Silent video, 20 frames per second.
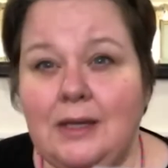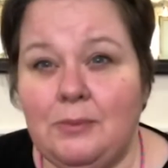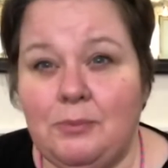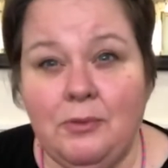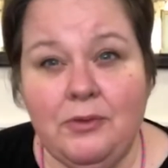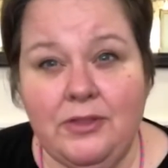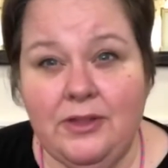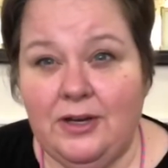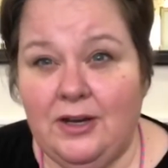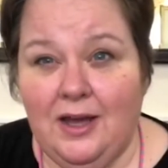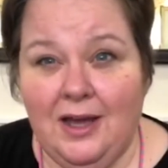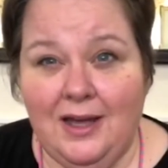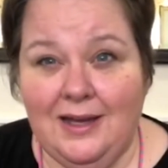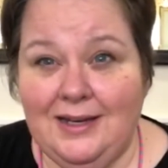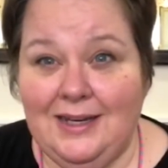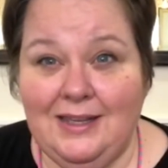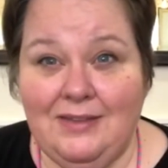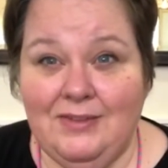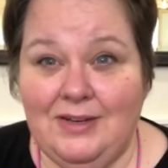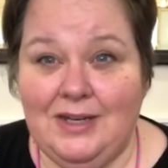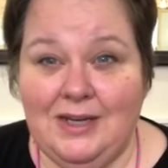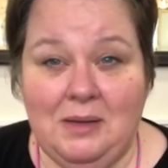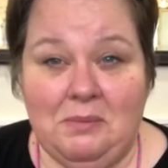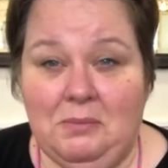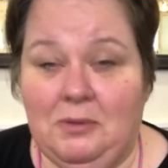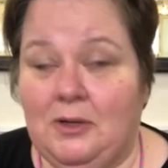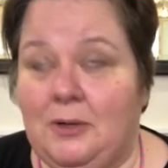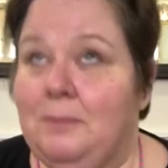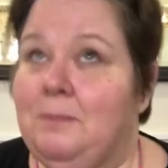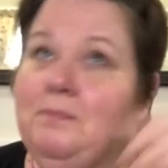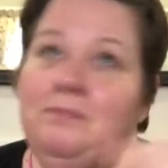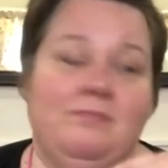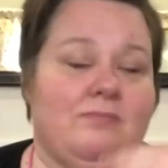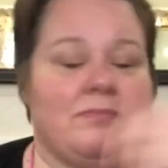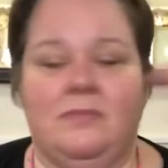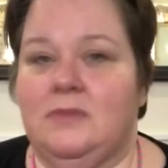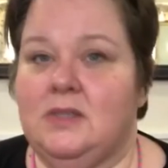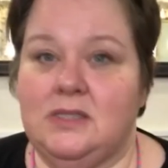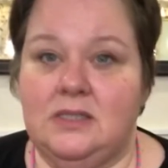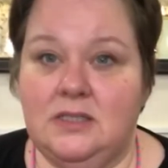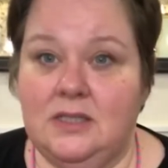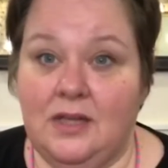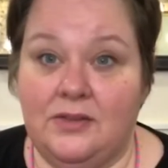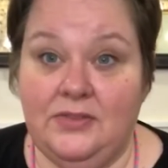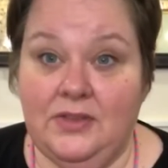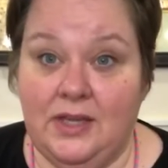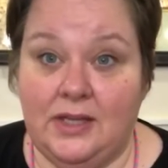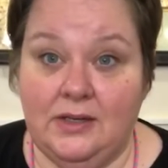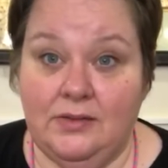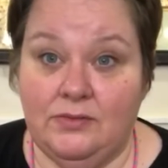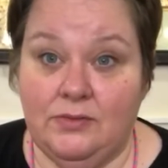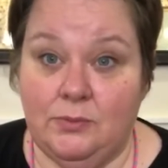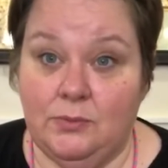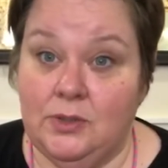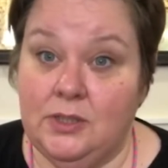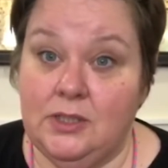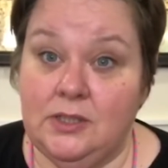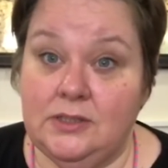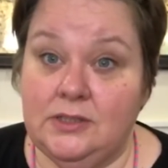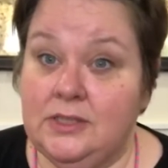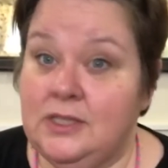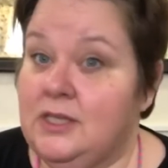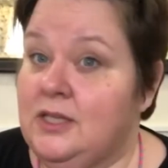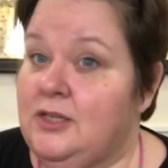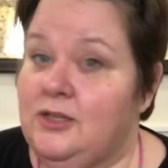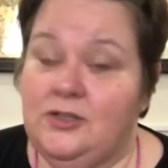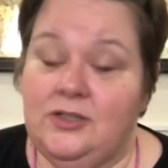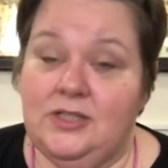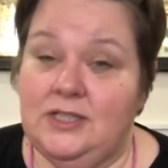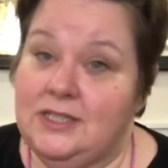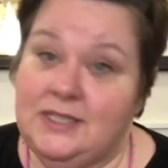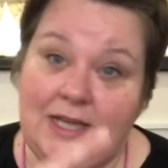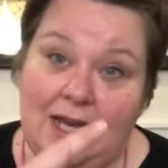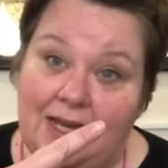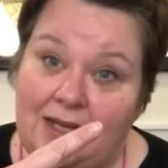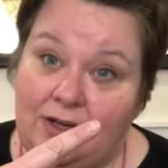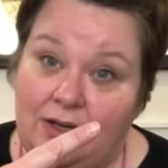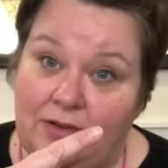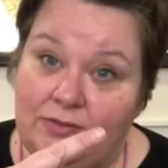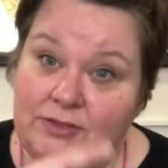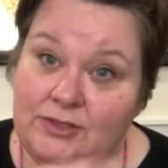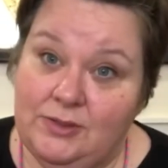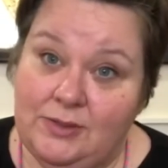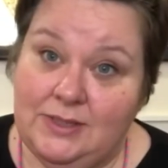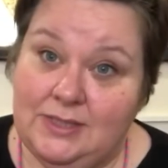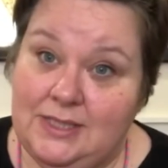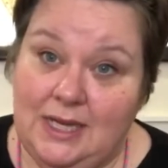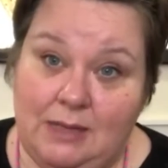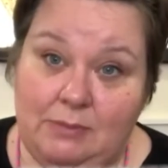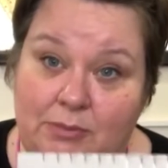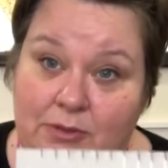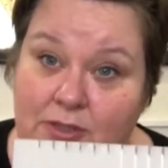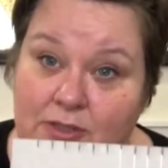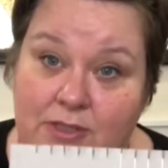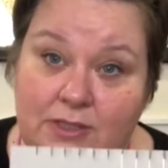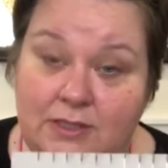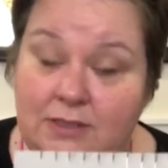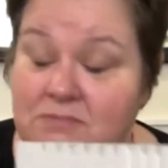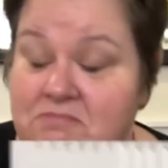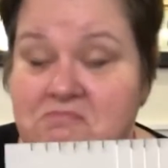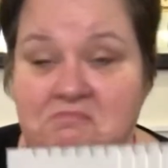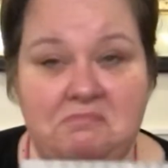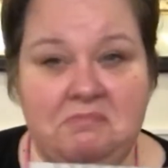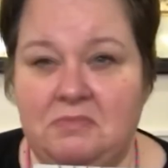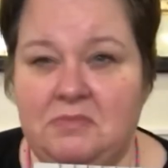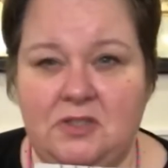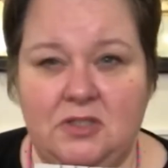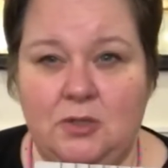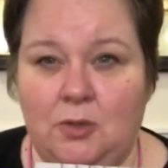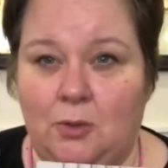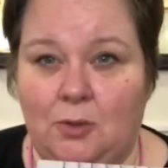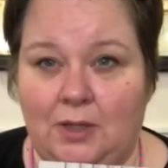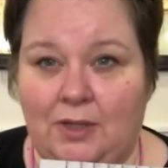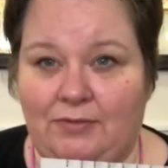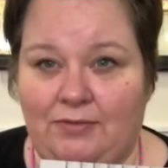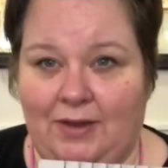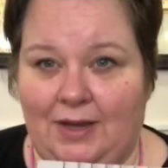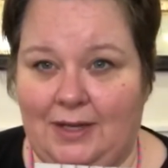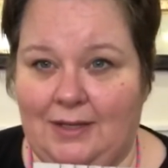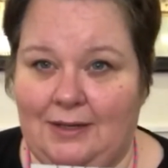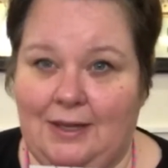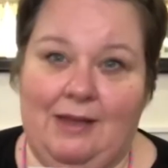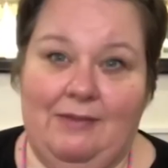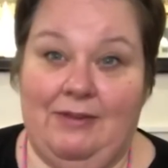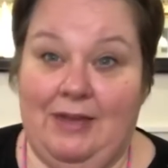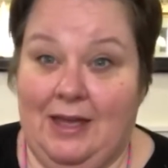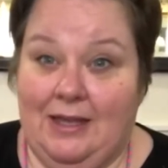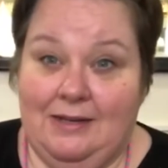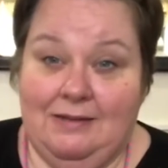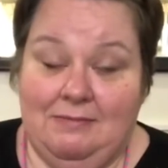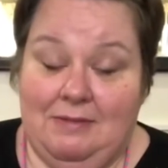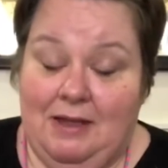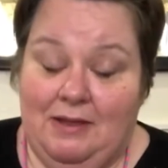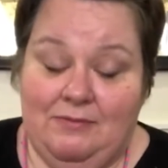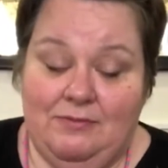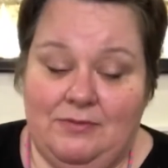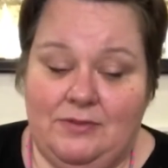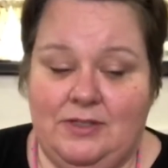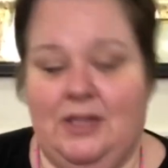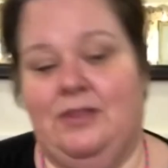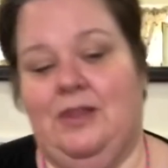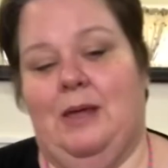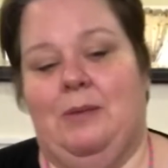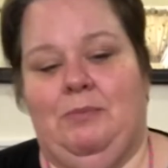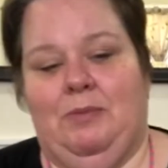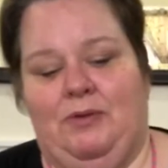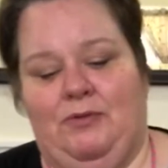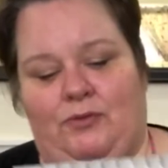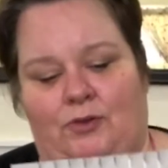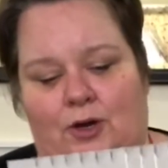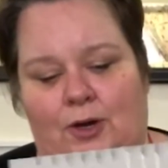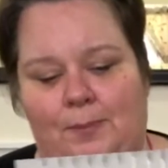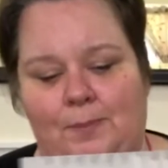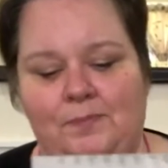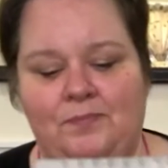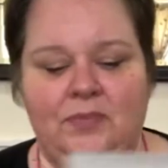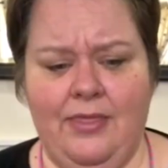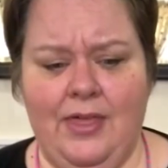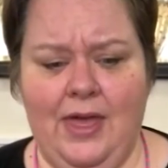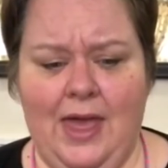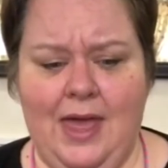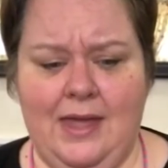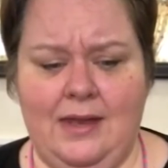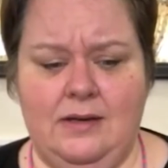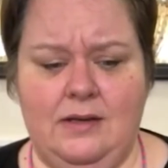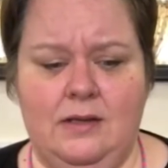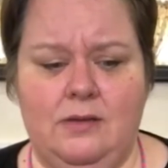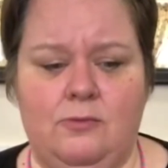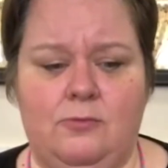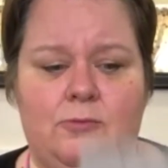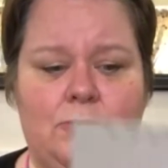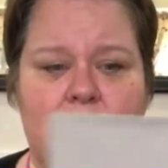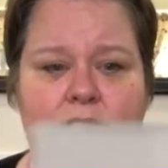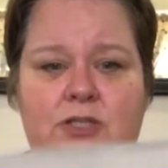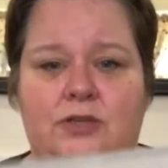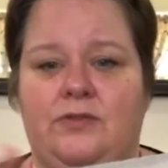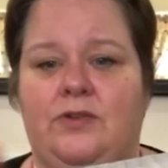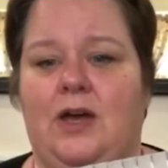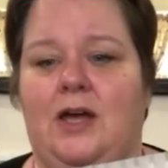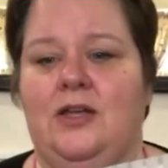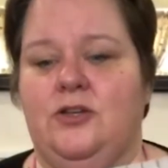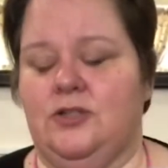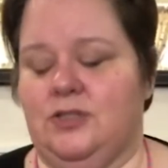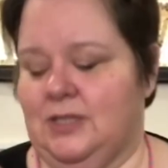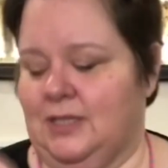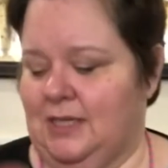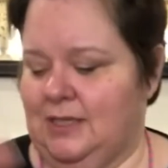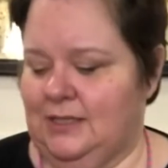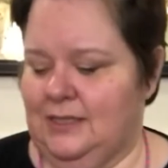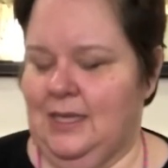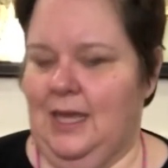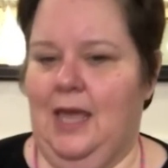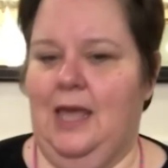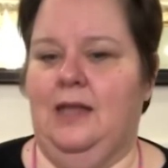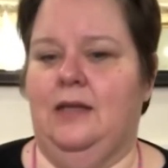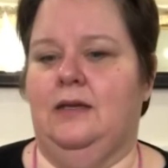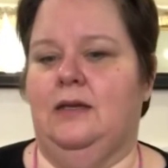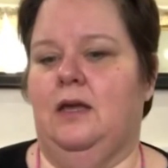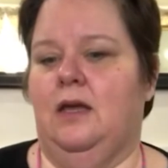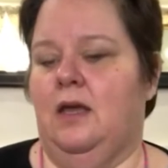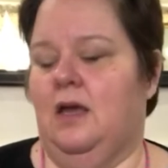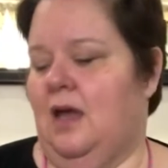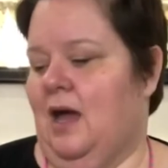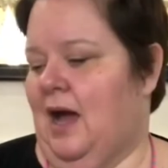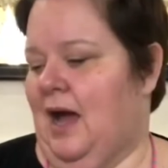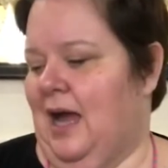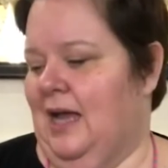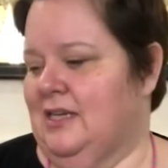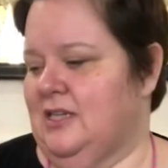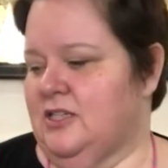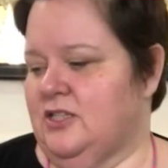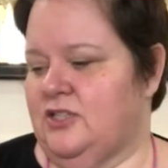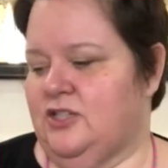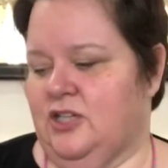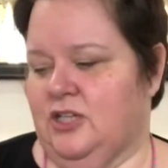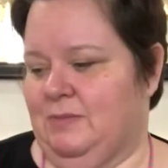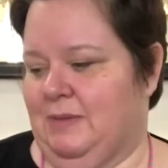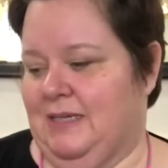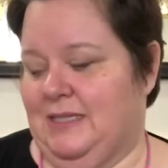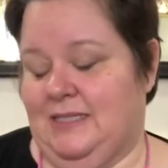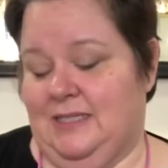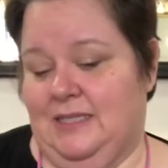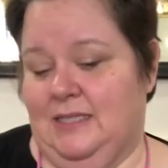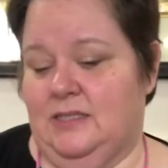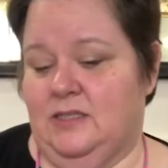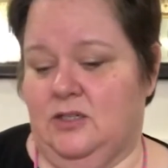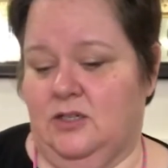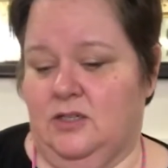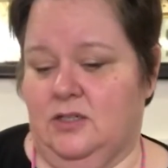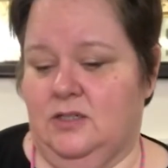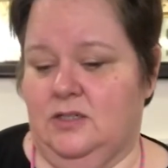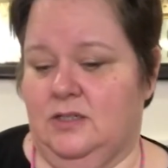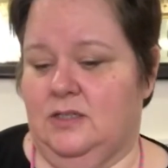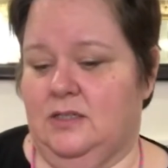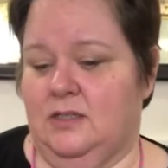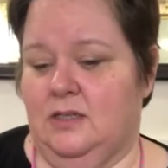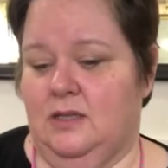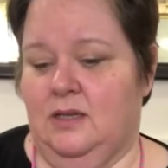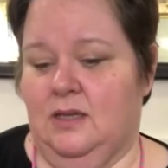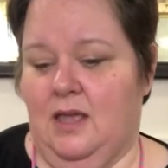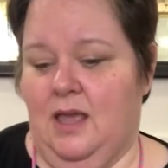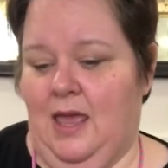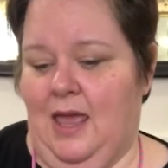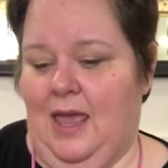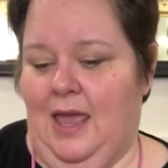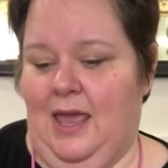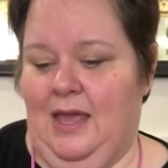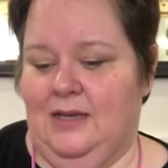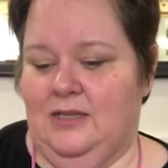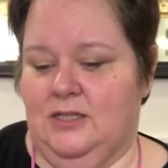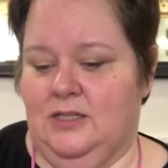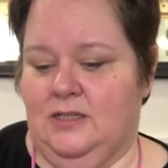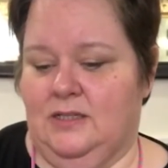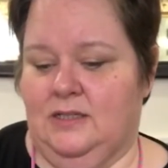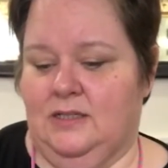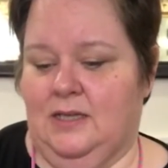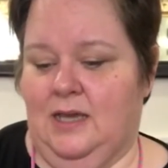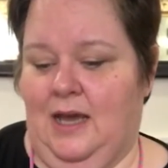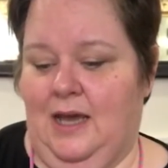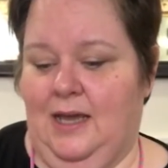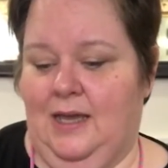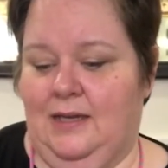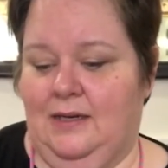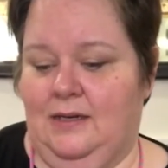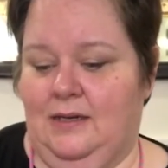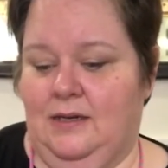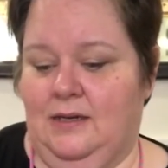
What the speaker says: up with an uneven number, it's not the end of the world. You can just tie it off to its neighbors. Totally fine. I've done that before. Then once you've got your slits, and I just took my scissors and just cut